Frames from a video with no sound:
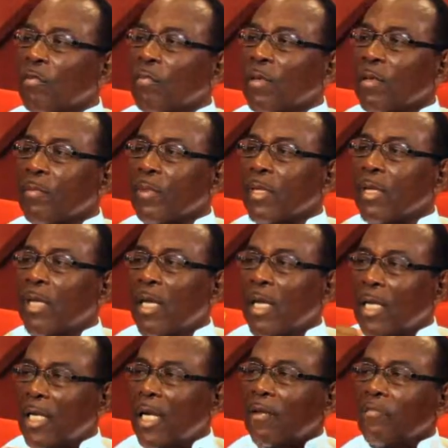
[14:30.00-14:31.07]
people.
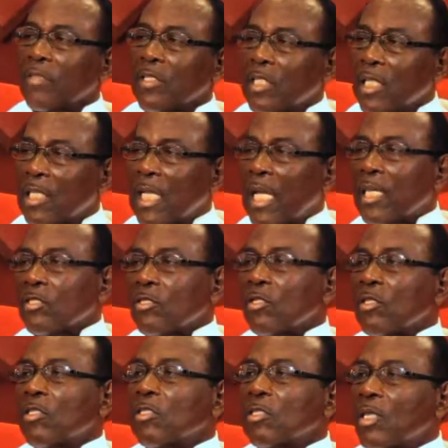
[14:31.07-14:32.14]
And I have to say thanks to
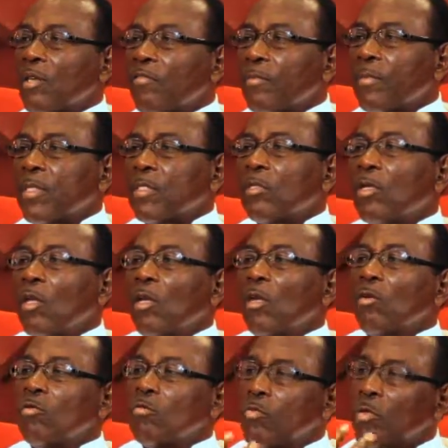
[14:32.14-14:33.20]
this government
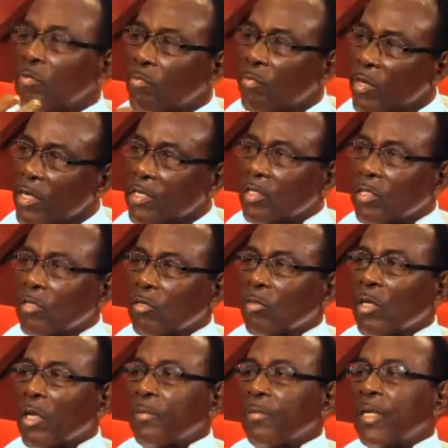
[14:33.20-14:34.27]
who embraced the
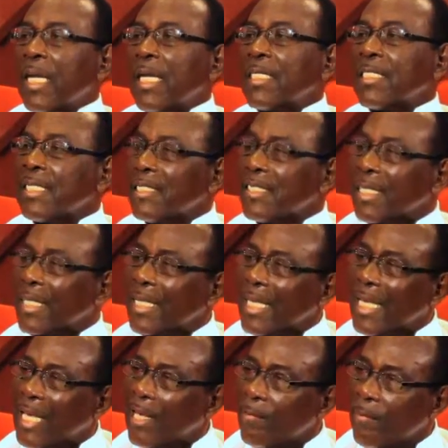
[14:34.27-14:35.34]
Soca monarch they
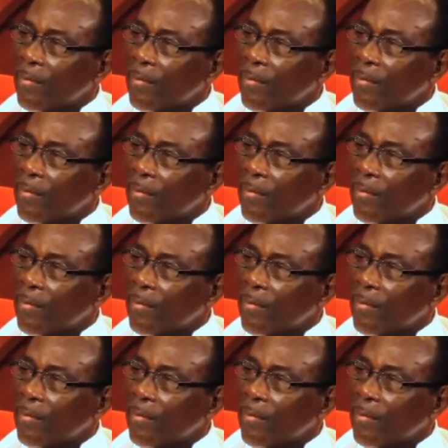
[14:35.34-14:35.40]
came.